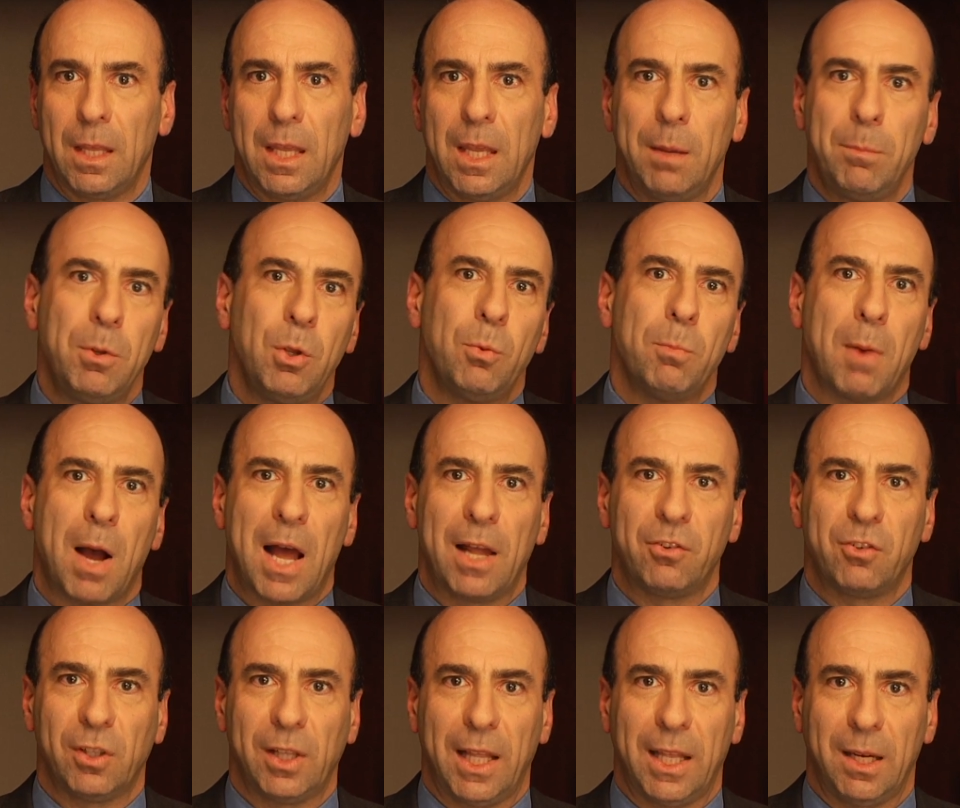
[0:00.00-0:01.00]
Immune
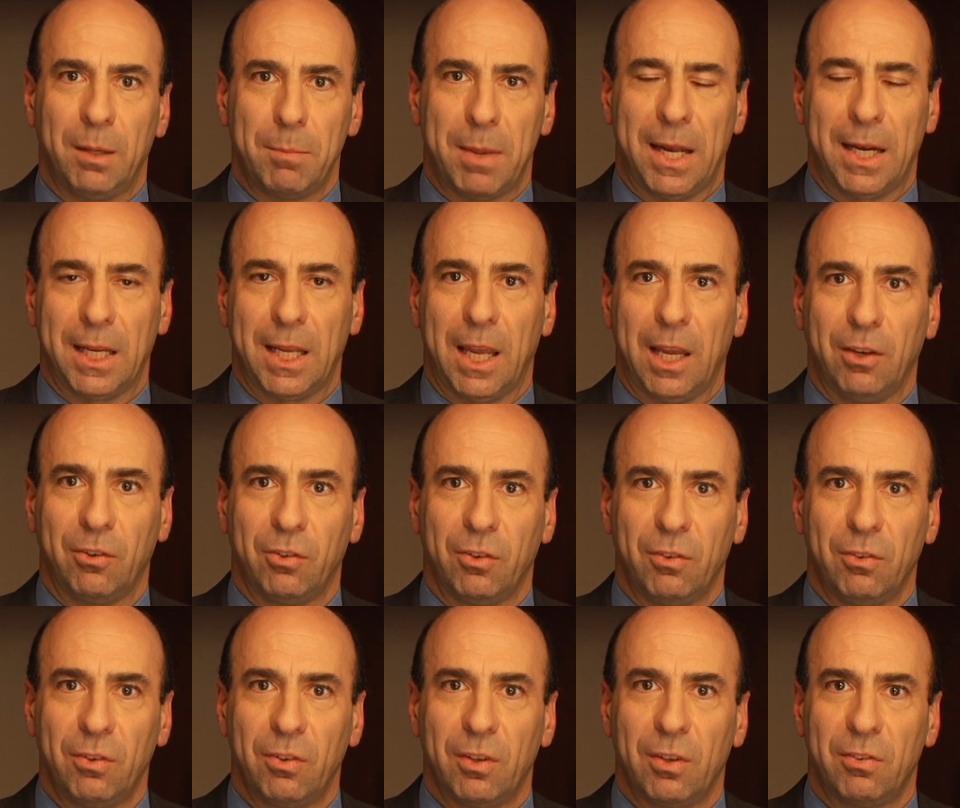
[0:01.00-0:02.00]
modulating
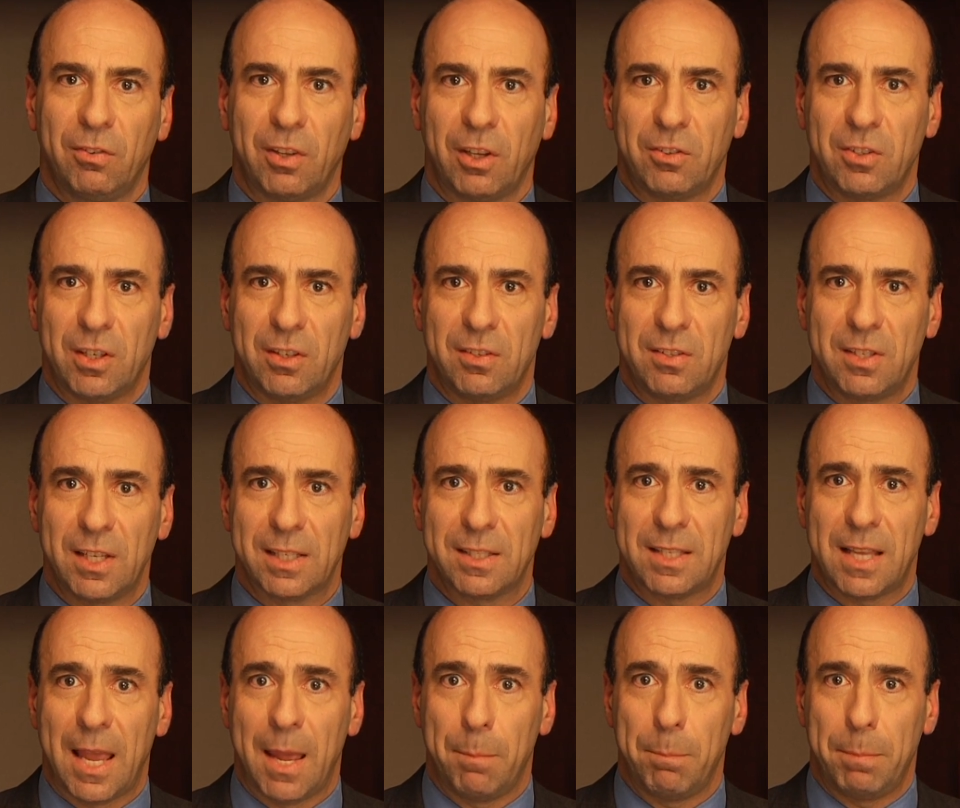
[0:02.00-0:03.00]
medications such as
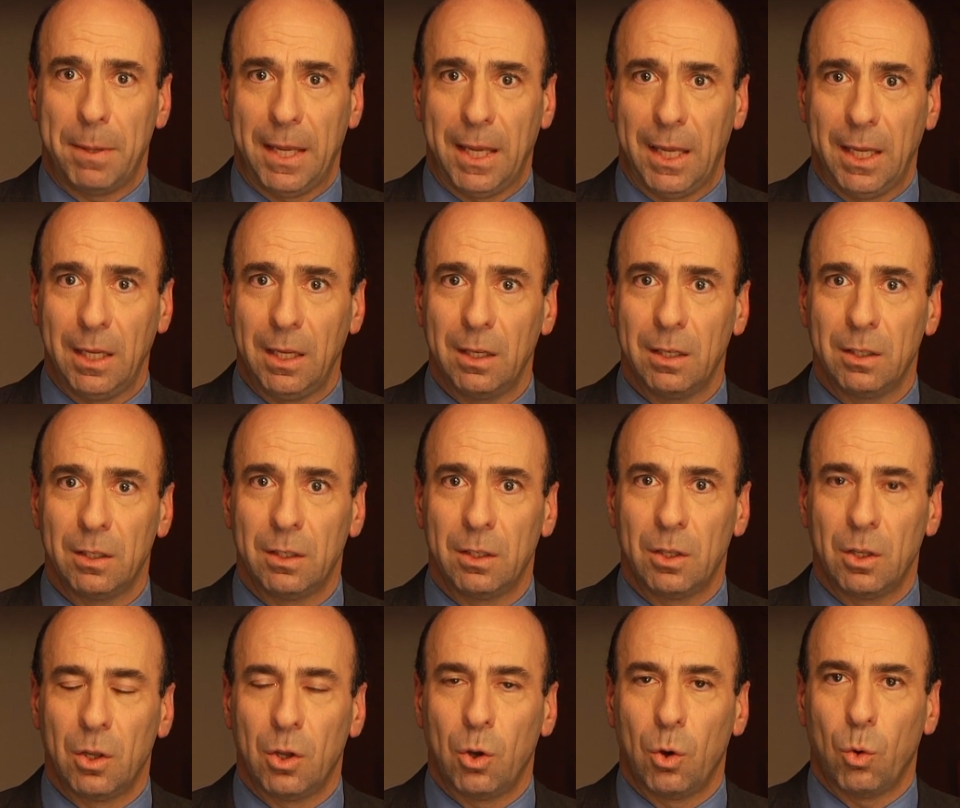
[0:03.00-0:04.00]
6-MP
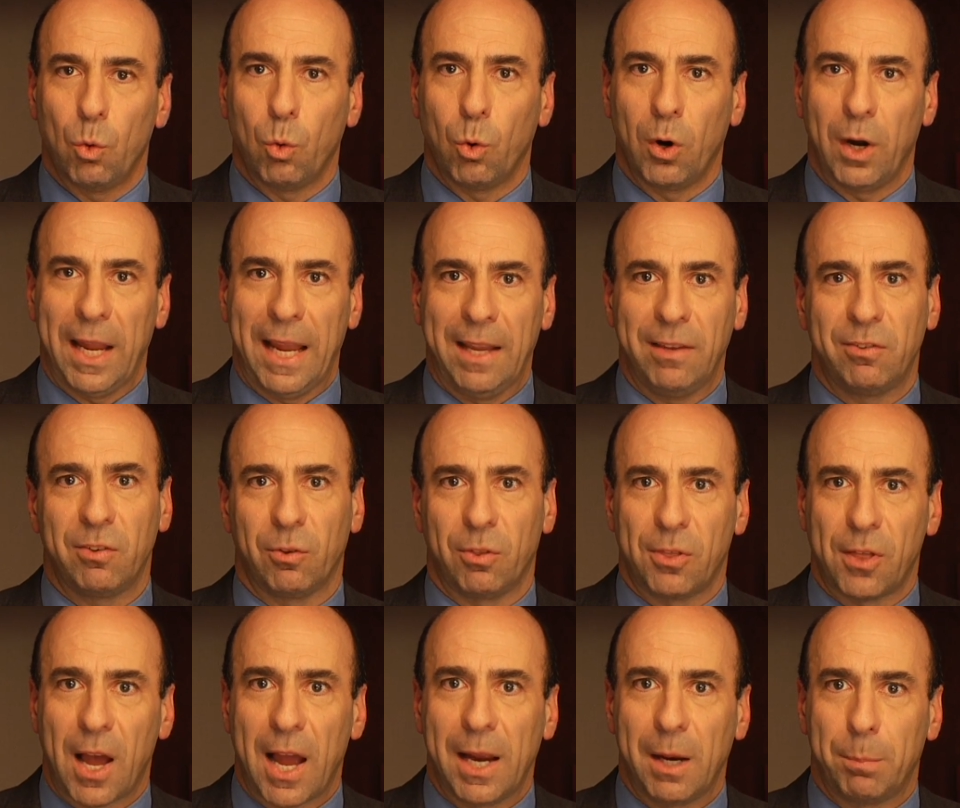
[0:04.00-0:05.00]
or
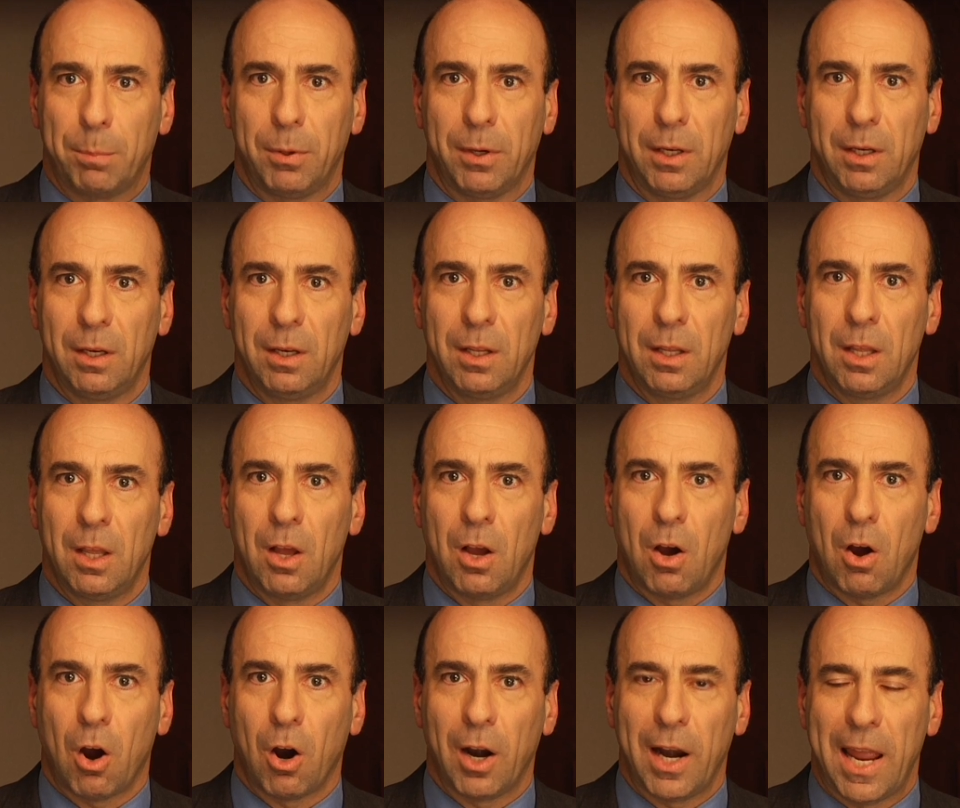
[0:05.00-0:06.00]
azathioprine
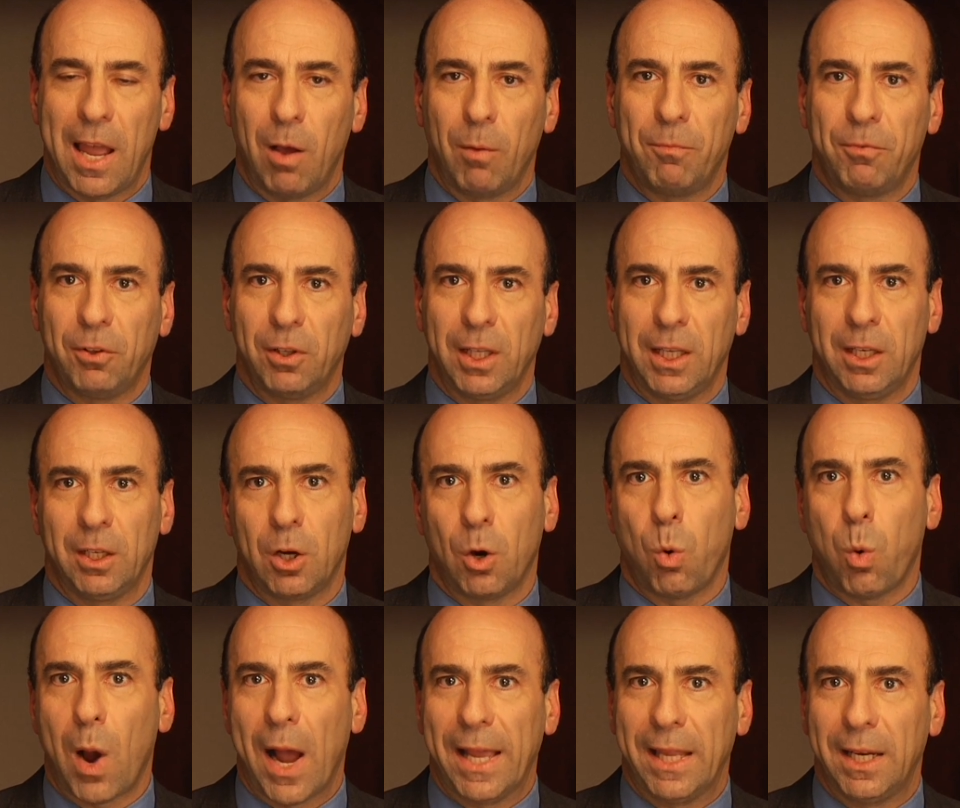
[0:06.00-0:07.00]
are helpful in
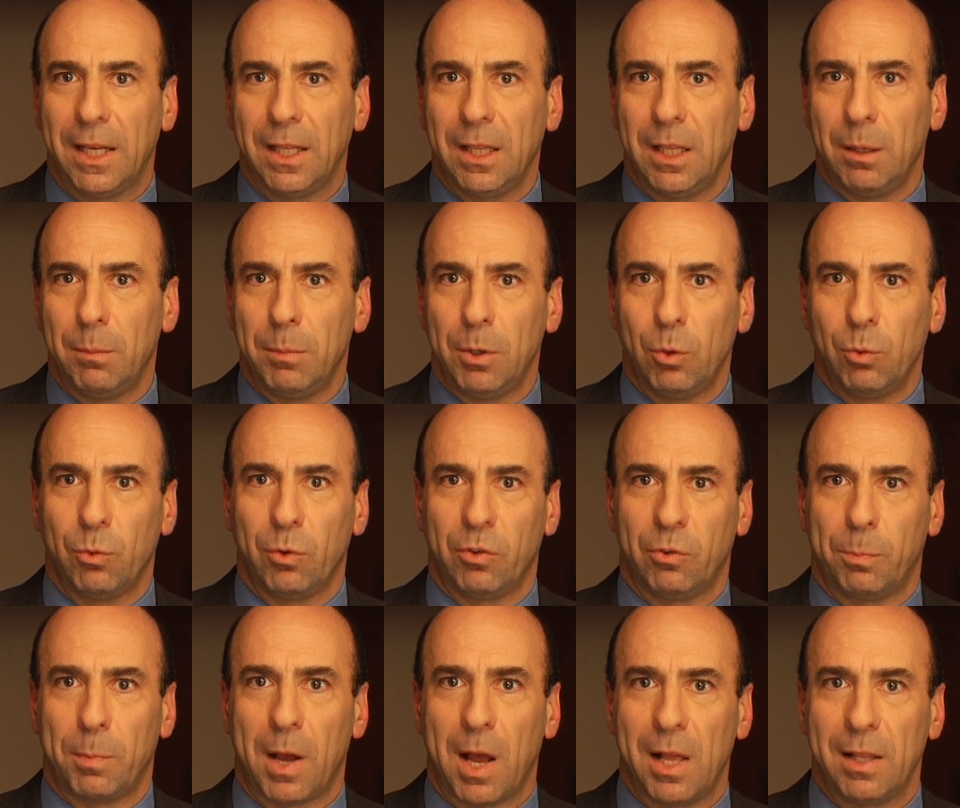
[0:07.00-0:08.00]
quieting the immune
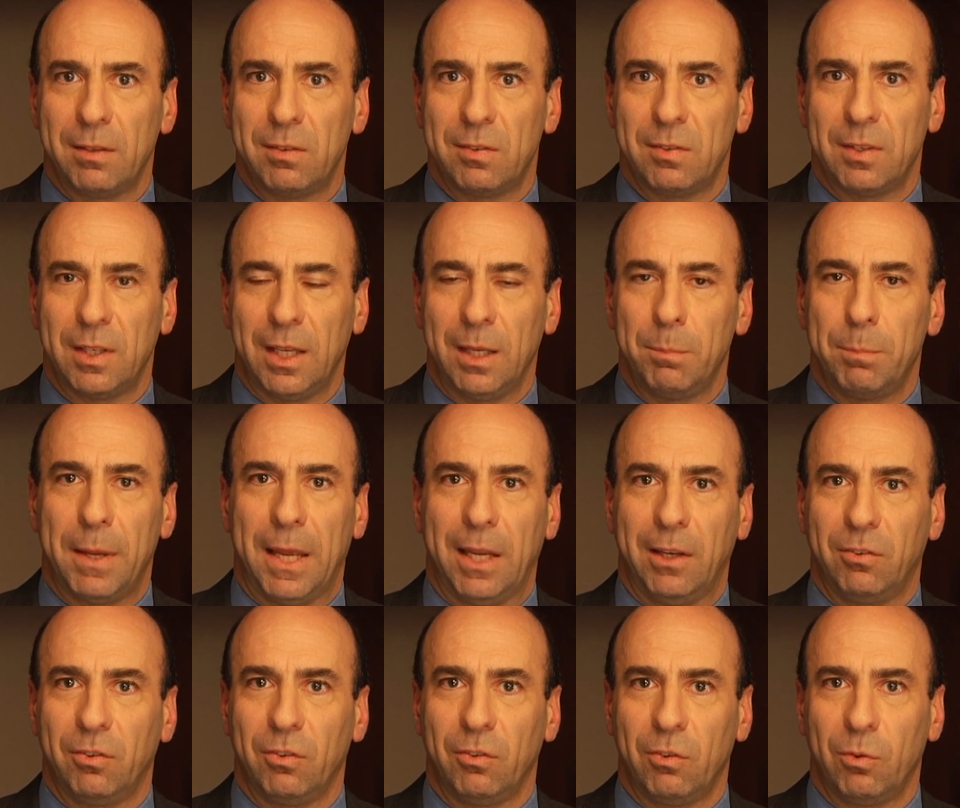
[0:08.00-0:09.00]
response in
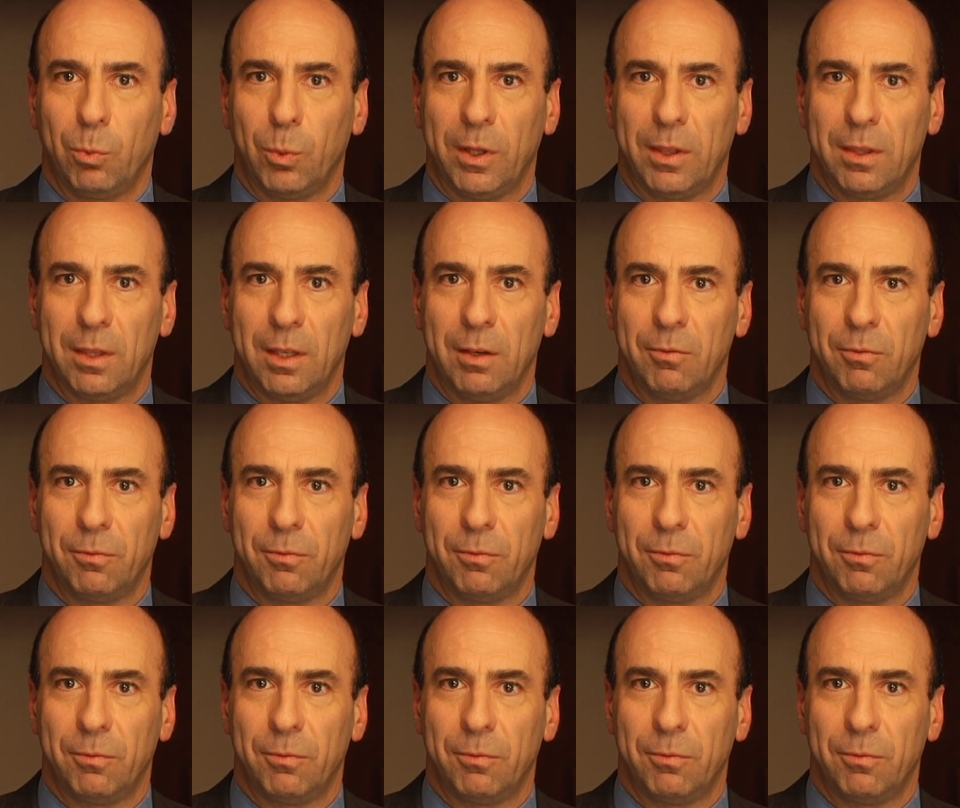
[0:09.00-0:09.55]
patients with